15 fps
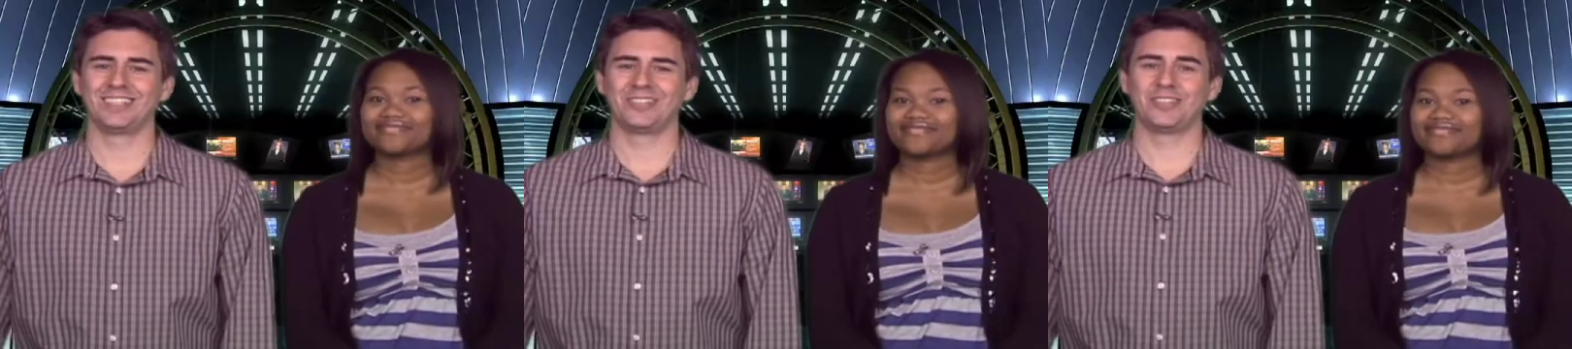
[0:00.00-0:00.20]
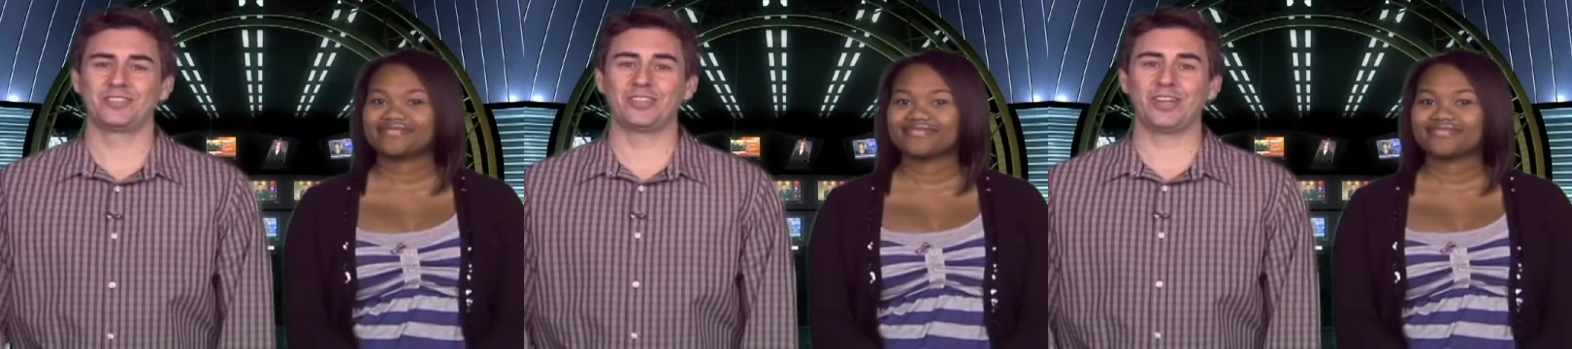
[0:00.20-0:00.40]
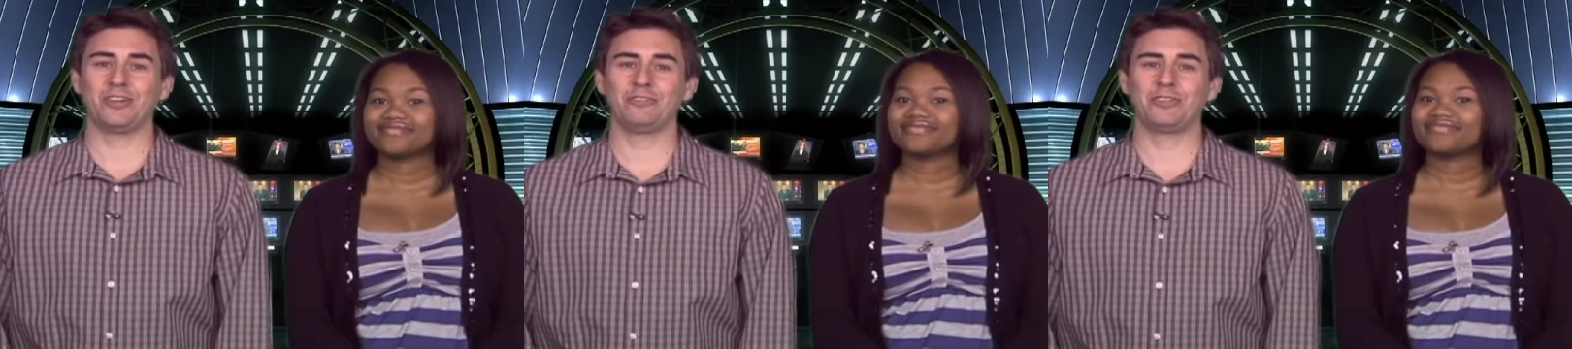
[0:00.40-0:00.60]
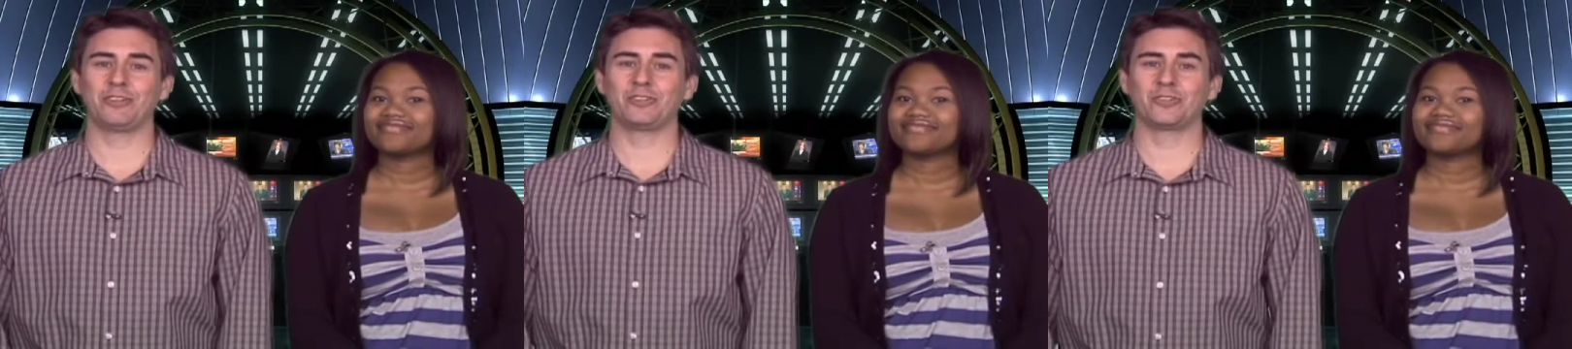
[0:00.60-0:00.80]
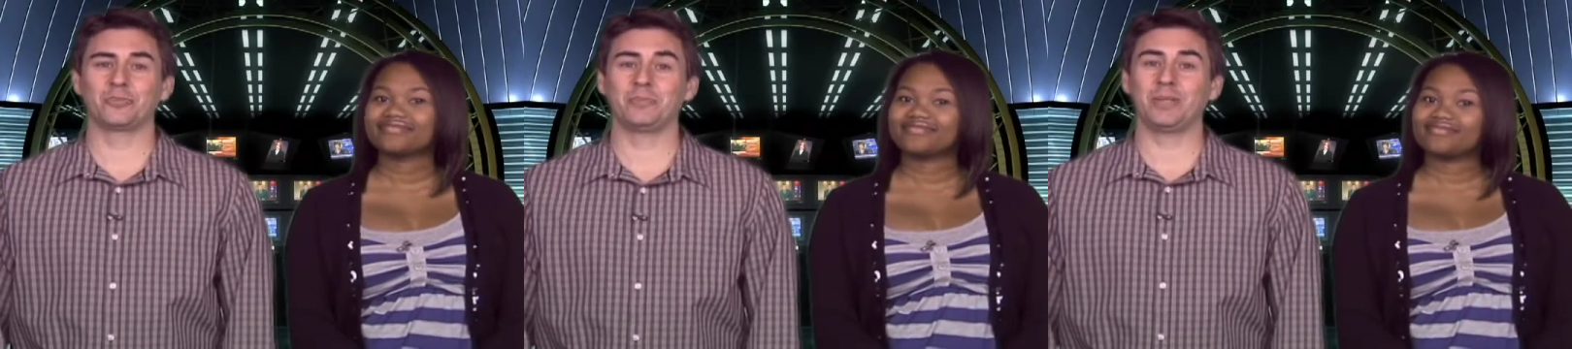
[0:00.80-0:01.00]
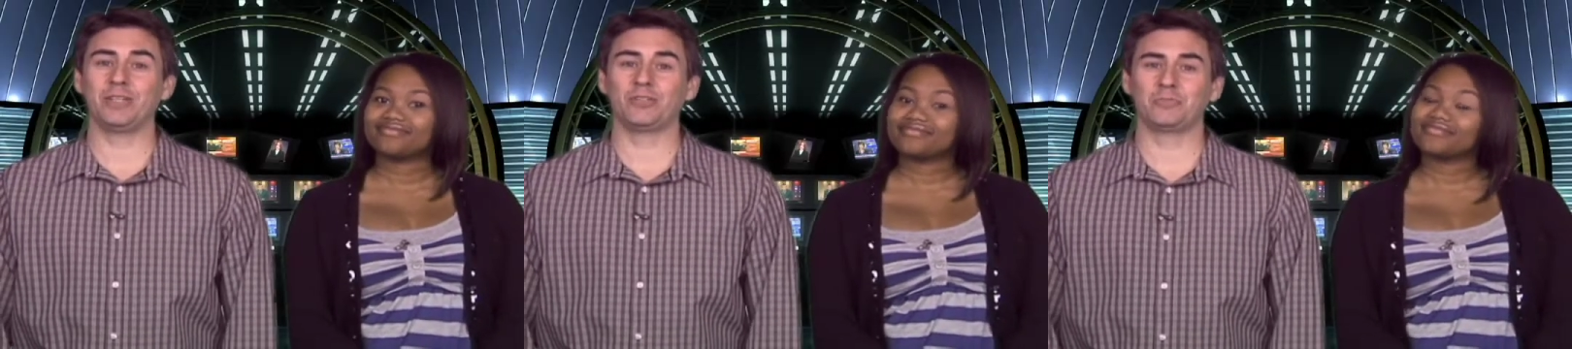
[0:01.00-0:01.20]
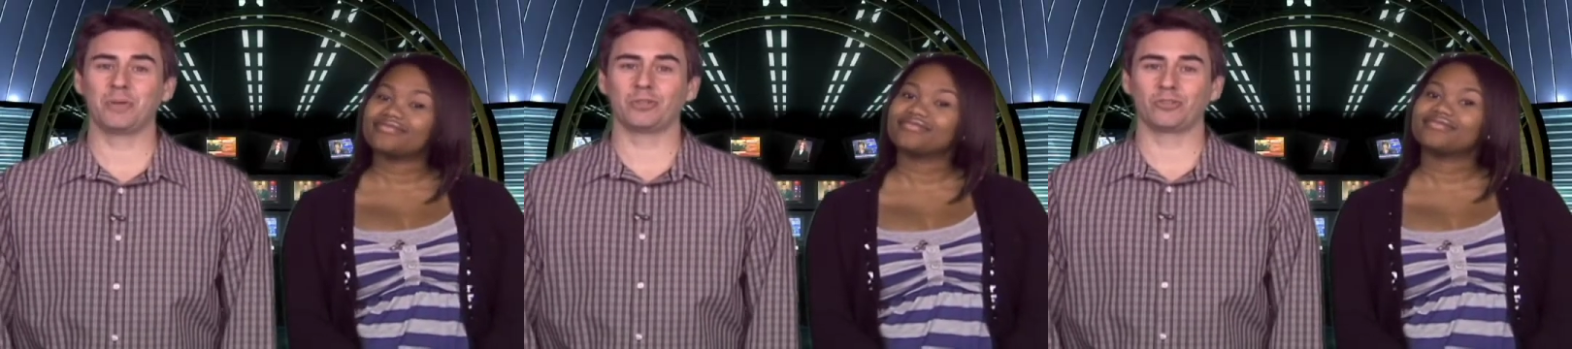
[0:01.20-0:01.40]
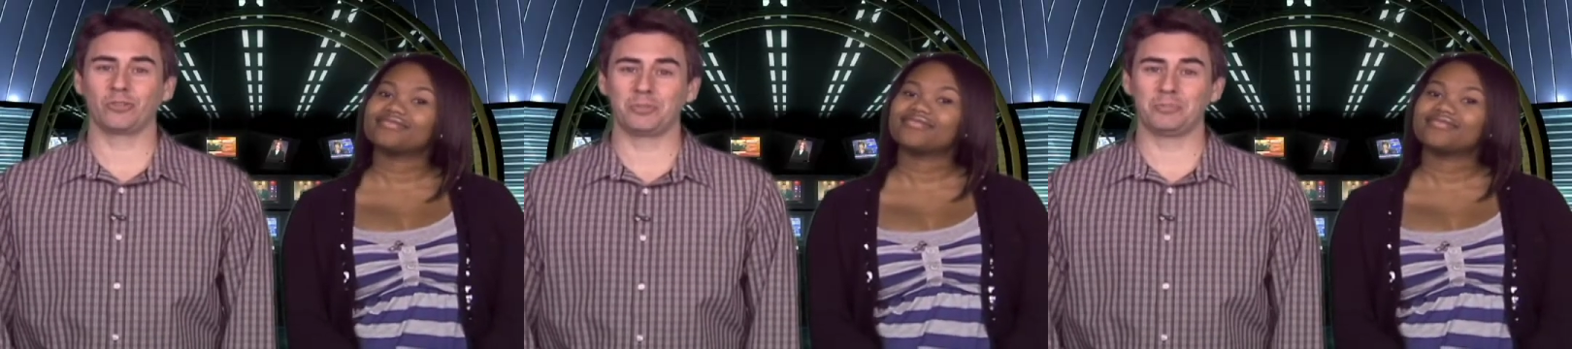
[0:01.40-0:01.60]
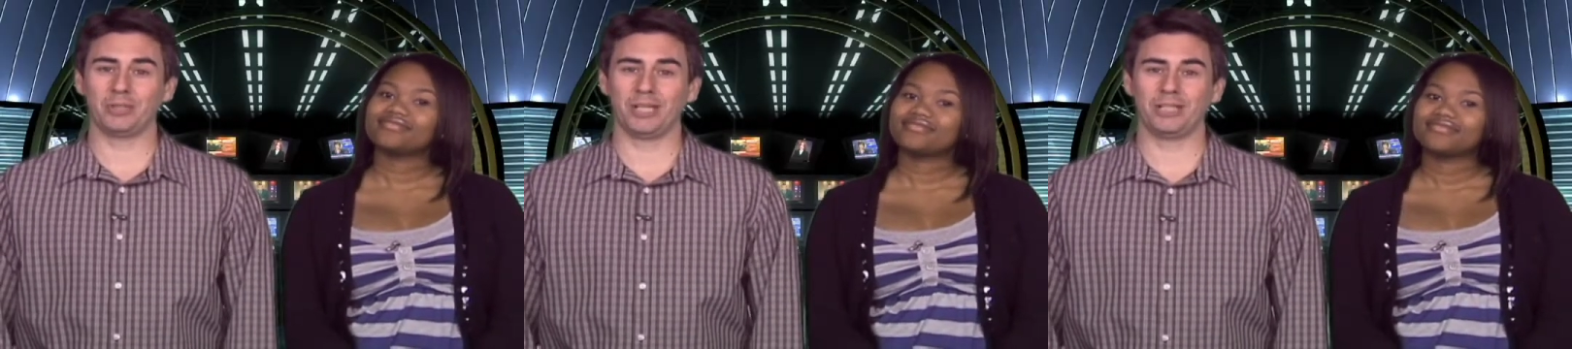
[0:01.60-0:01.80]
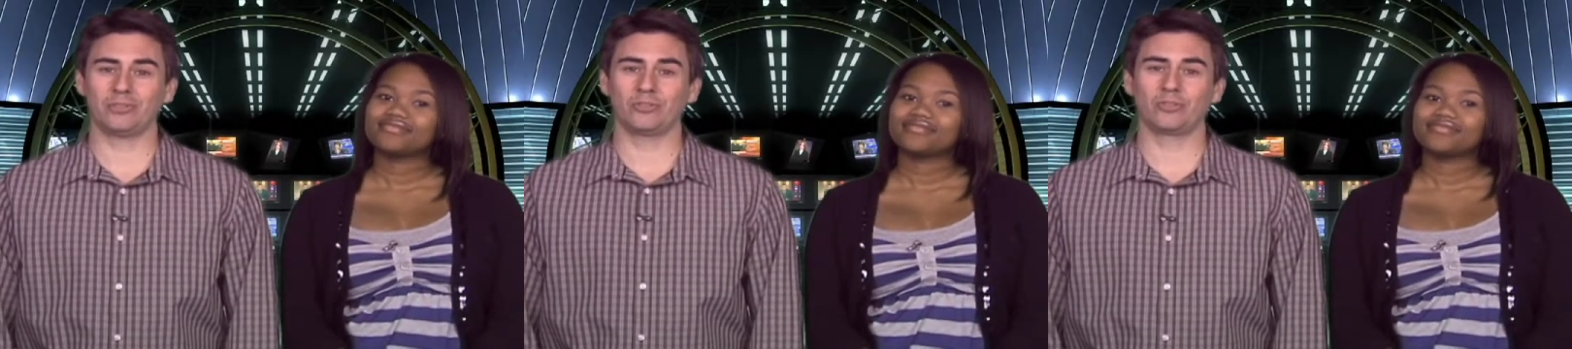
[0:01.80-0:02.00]
Speaker 1: the sale features many specialty
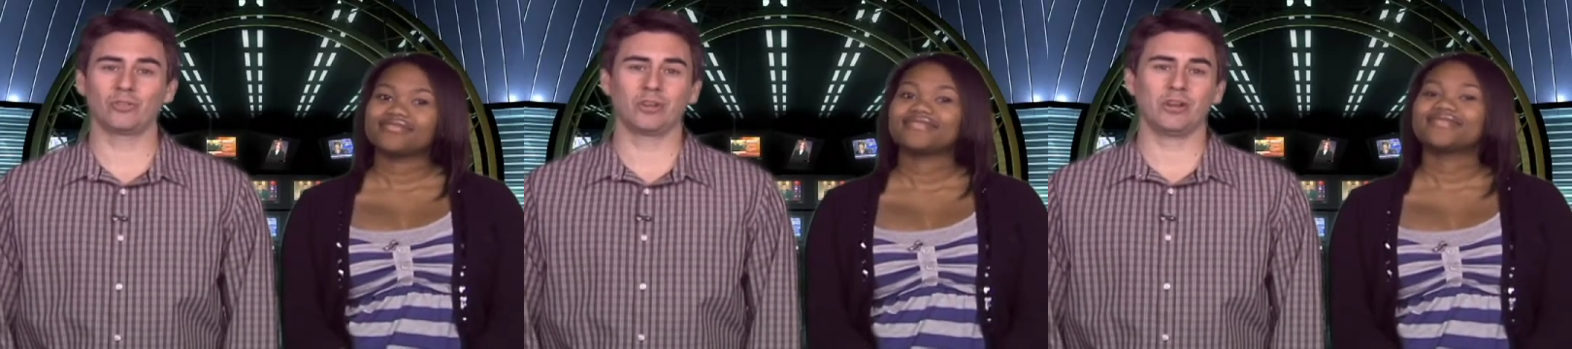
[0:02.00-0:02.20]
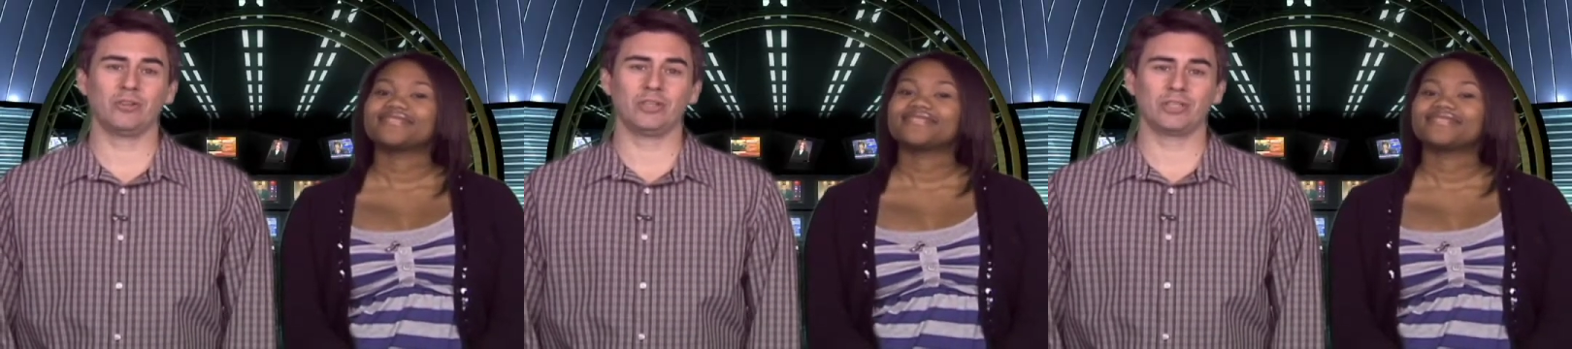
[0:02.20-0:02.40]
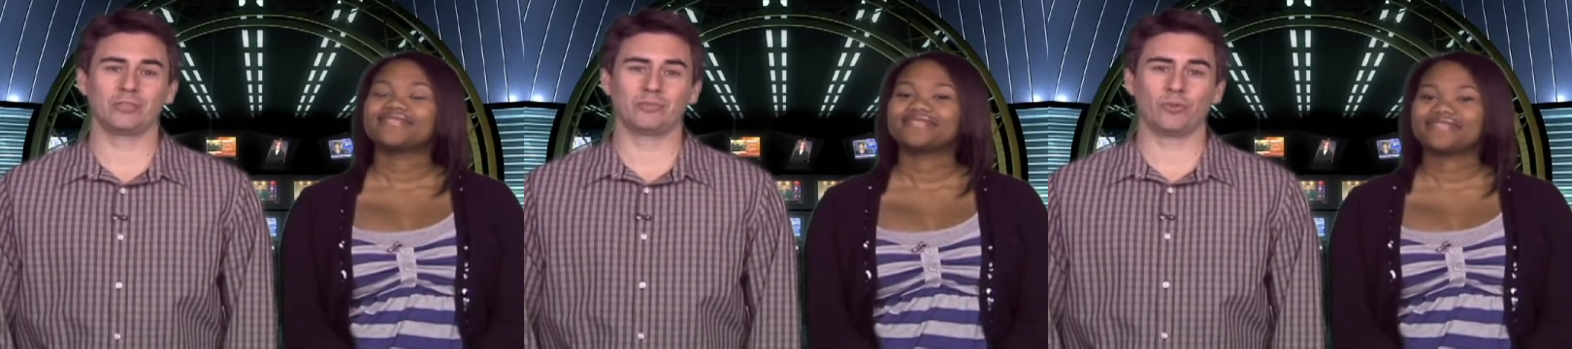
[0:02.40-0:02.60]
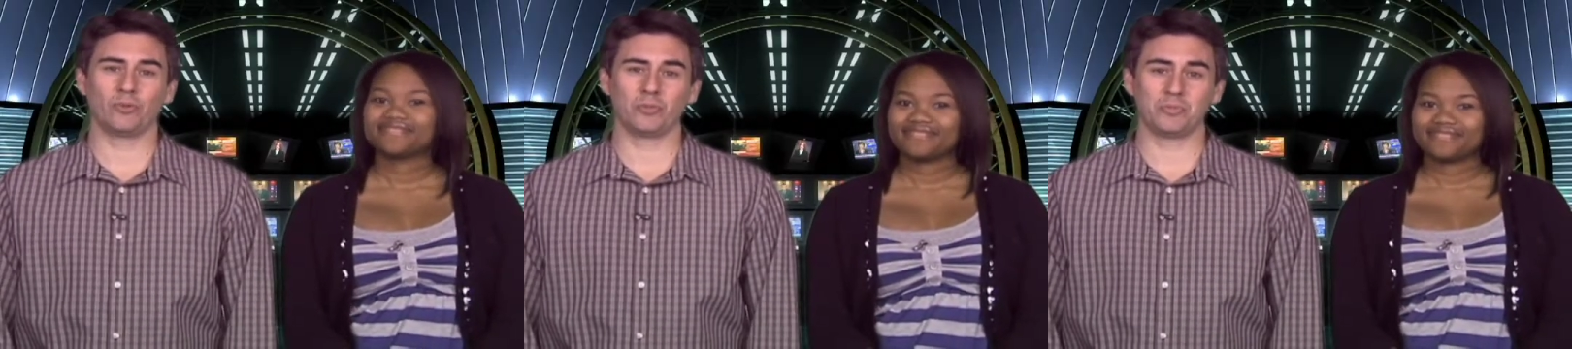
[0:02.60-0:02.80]
plants grown at the Fort